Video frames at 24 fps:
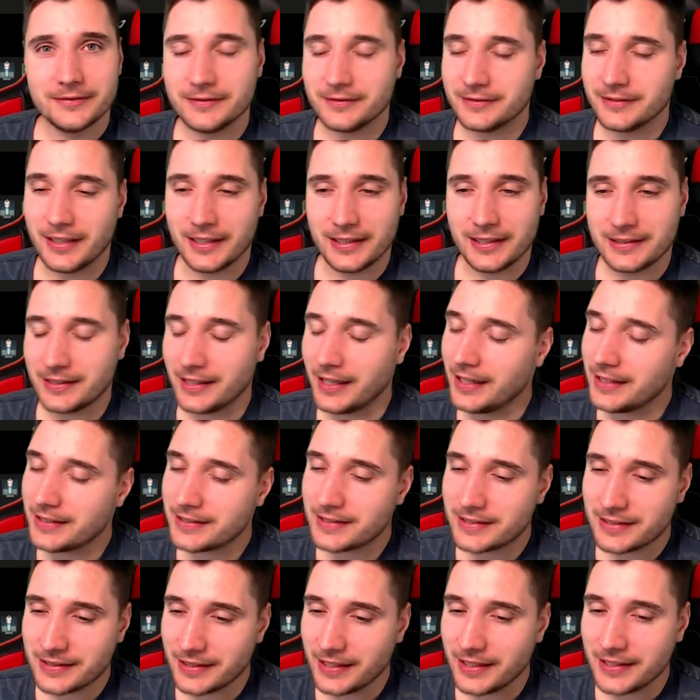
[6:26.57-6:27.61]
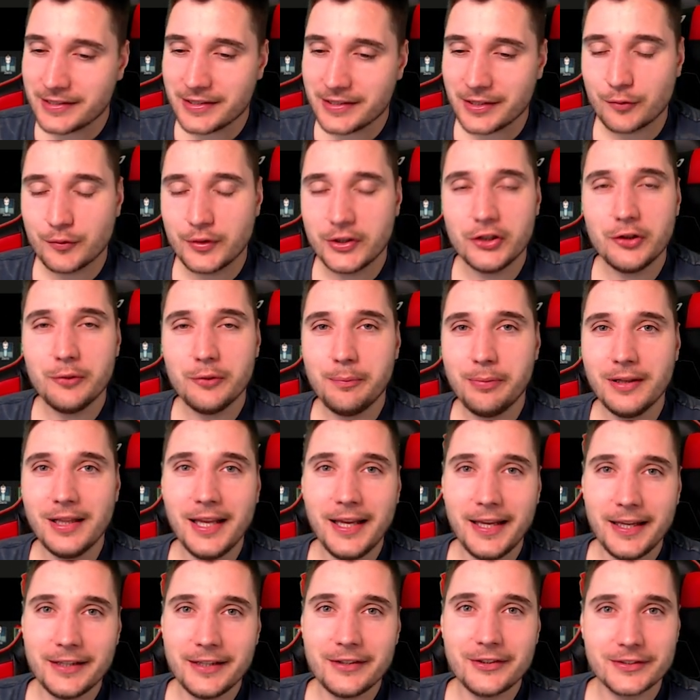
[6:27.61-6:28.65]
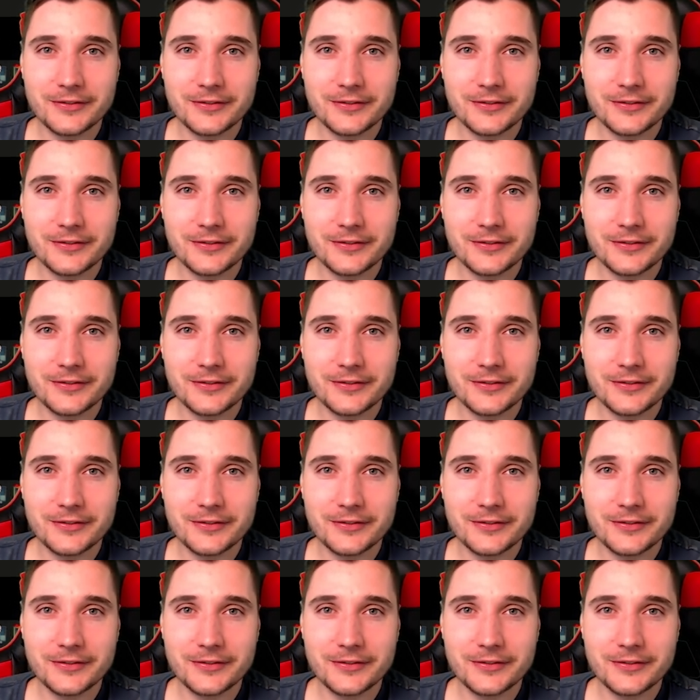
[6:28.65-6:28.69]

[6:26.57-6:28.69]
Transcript: It's a real plague